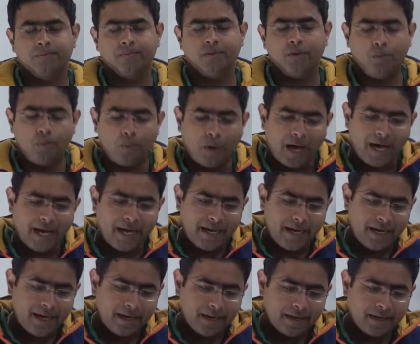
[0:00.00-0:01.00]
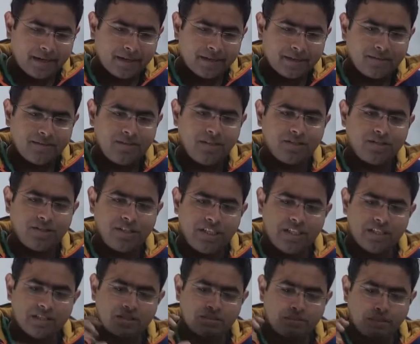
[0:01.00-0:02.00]
Now why this
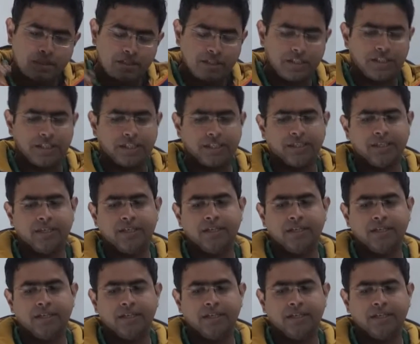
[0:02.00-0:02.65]
year's budget